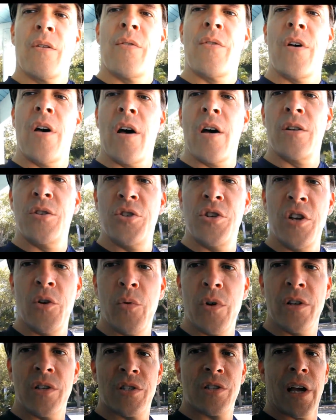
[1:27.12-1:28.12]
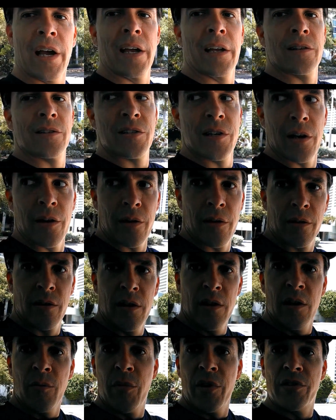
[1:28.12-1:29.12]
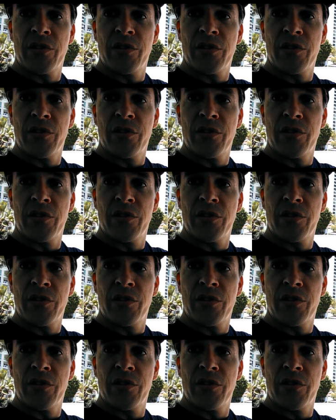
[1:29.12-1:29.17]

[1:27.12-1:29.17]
gwiz Science Center. But